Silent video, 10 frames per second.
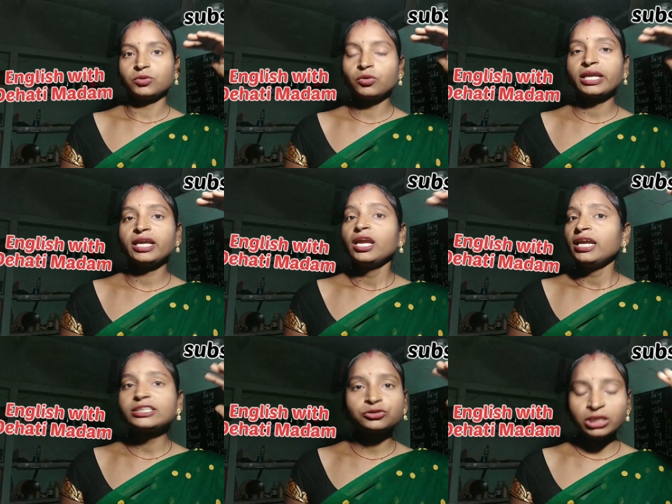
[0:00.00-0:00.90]
Okay,
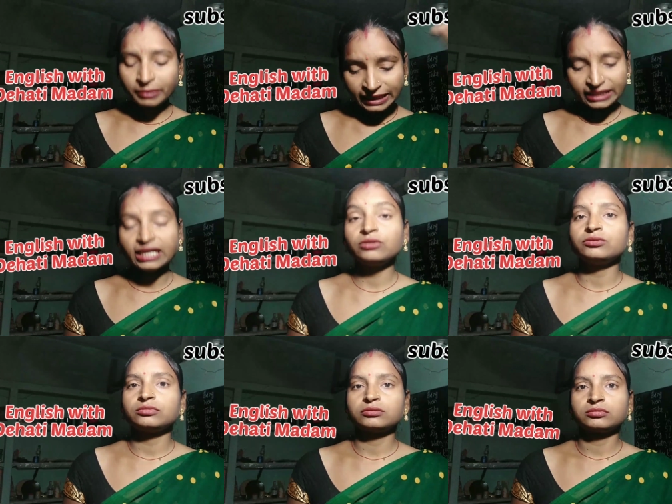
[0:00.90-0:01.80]
it shouldn't be get
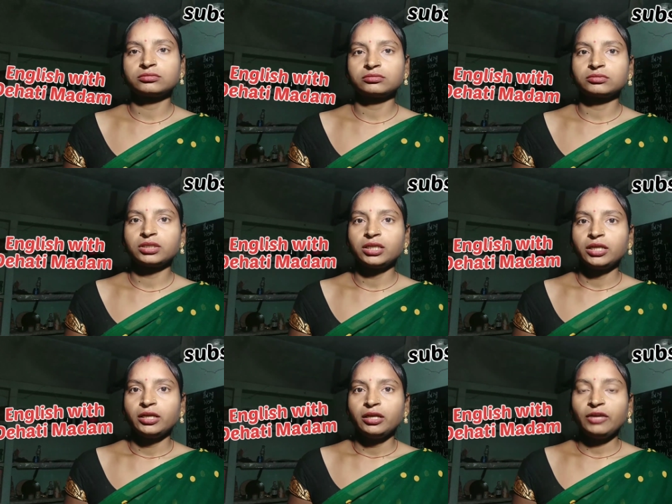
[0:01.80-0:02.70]
down.
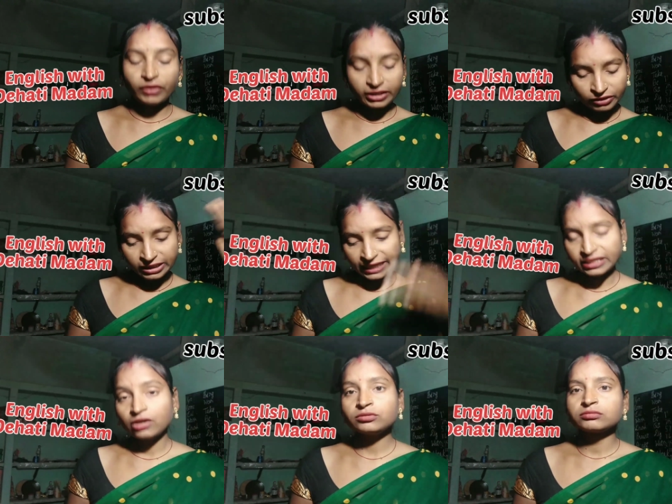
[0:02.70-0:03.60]
If it will get
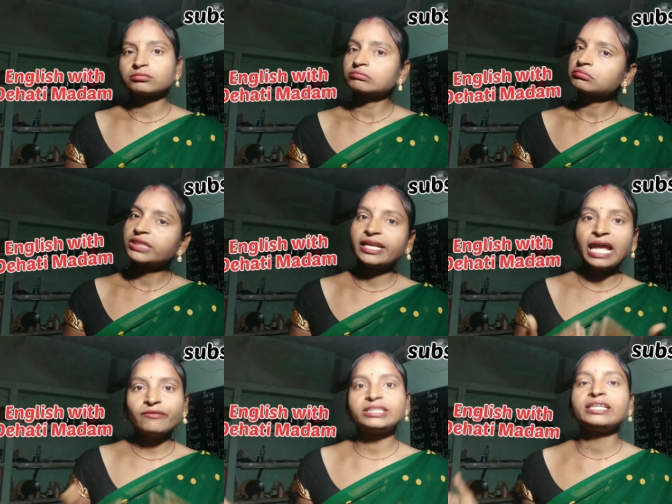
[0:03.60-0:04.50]
down, then
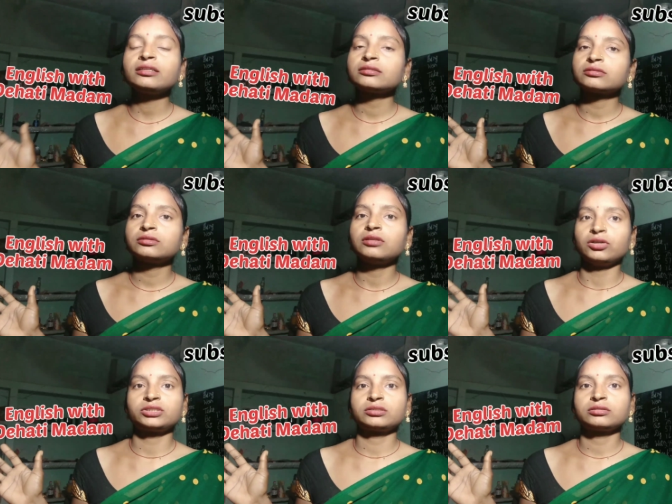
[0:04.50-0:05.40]
everything
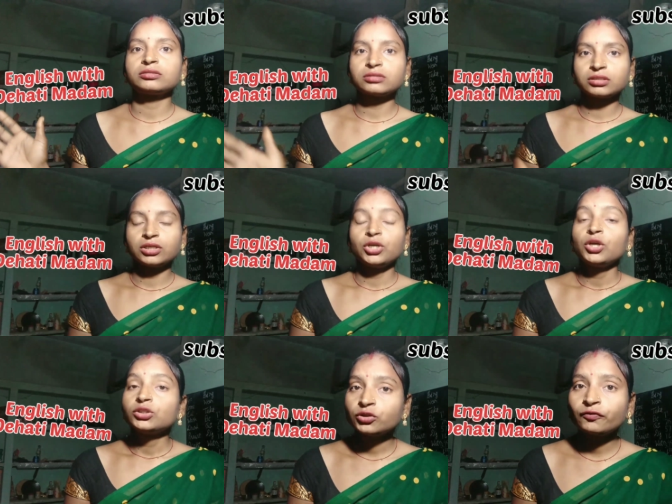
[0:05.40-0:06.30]
lost.
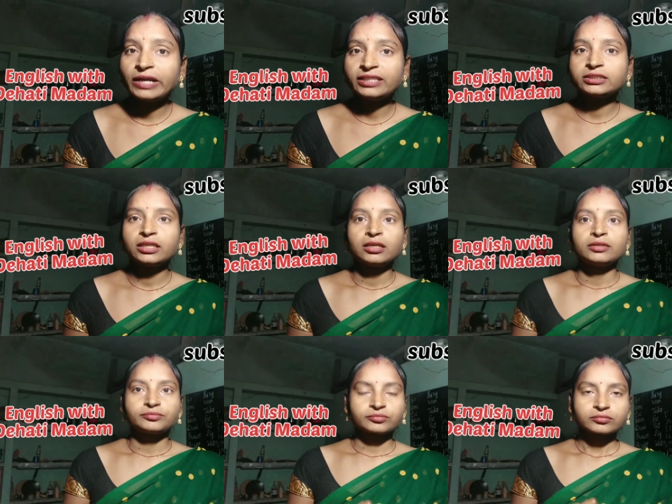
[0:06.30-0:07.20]
So friends,
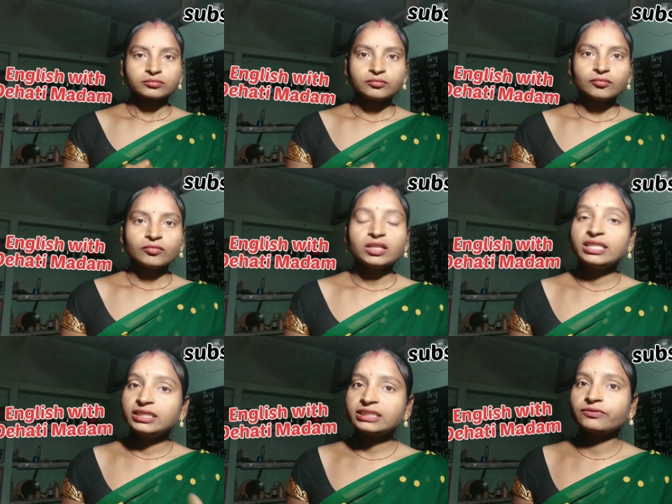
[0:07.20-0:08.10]

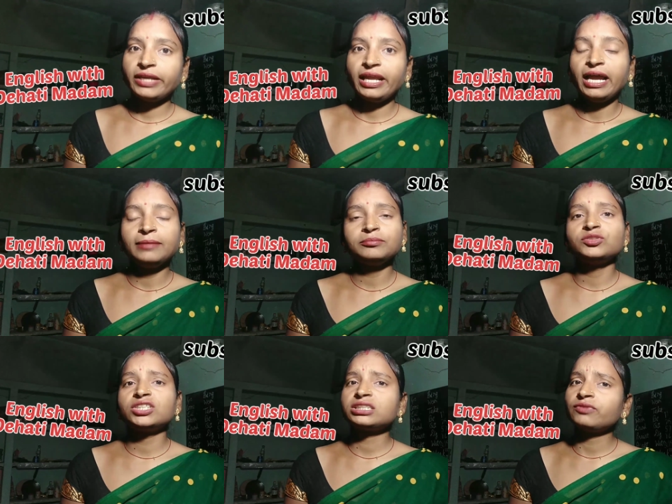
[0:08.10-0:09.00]
in this way, I
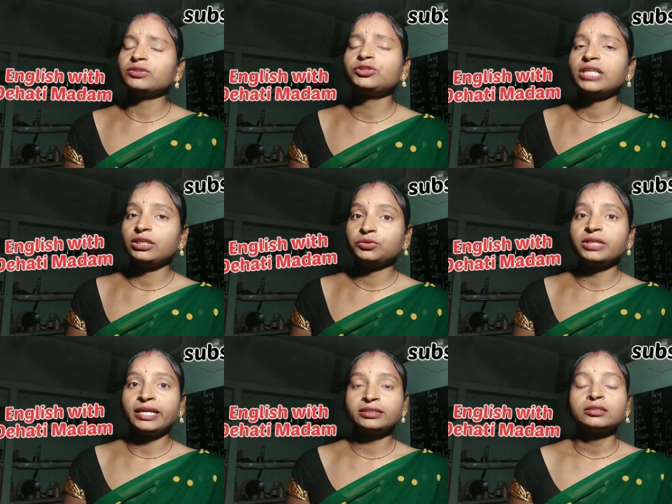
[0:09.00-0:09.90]
just want to tell you
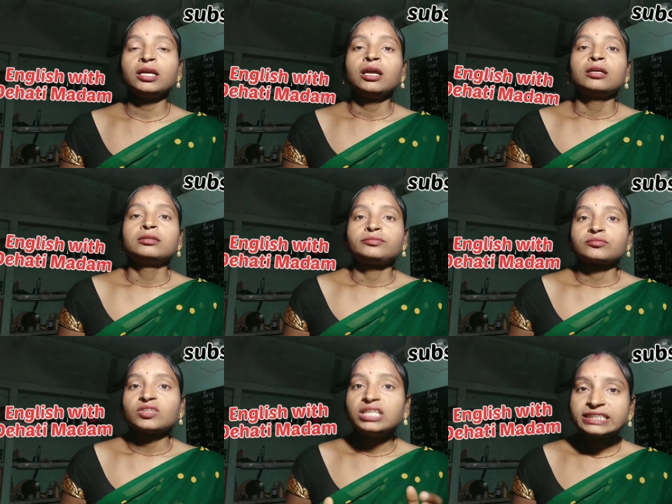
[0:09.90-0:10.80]
that
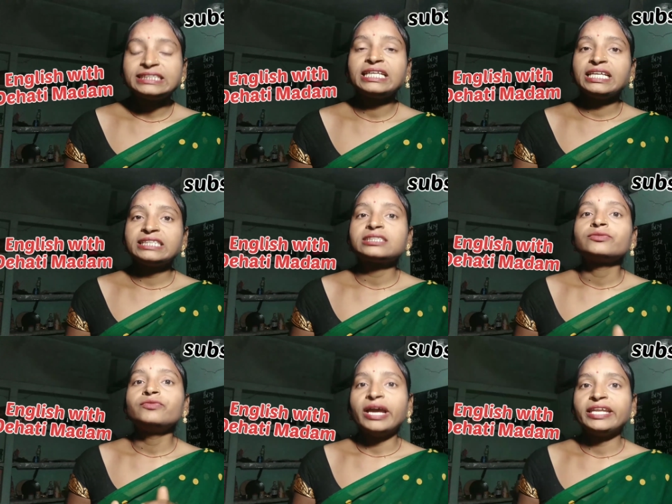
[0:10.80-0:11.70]
listening is
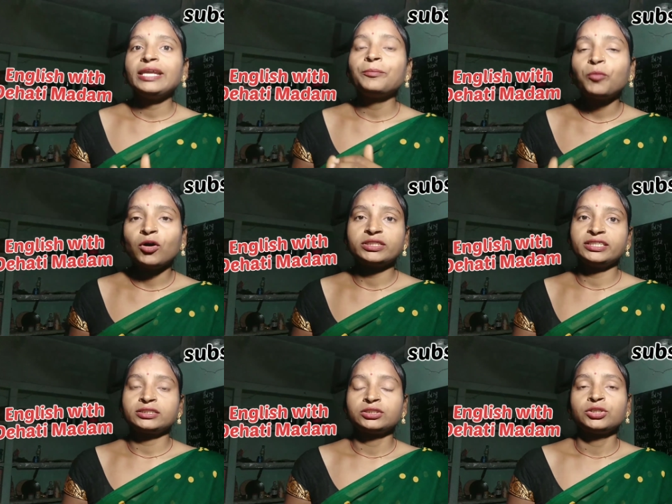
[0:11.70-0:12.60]
very
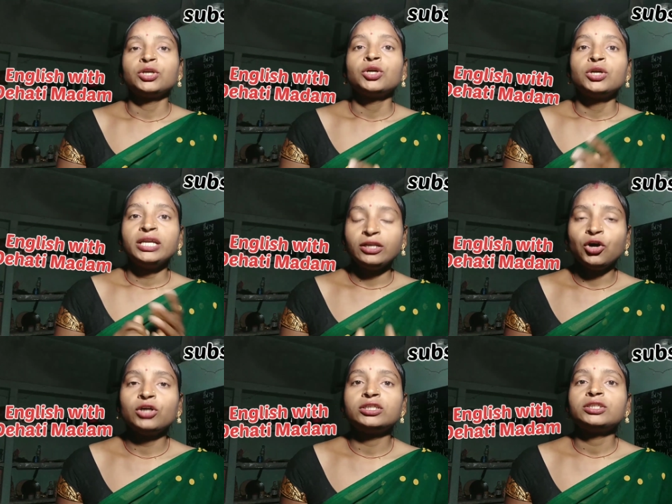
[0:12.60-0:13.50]
important in
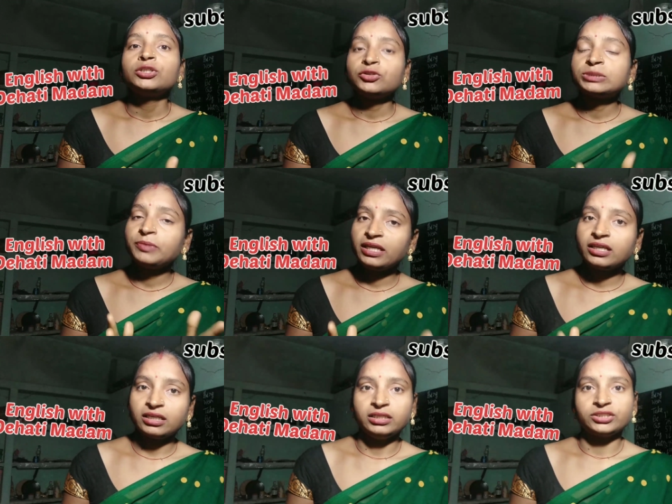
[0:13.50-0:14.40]
order to speak
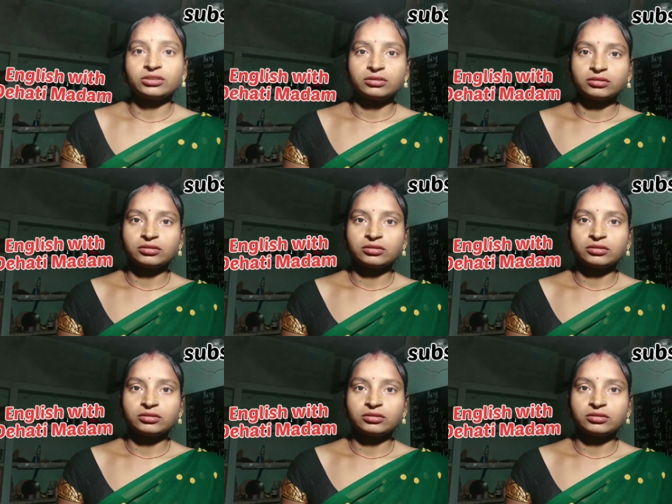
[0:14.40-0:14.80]
English.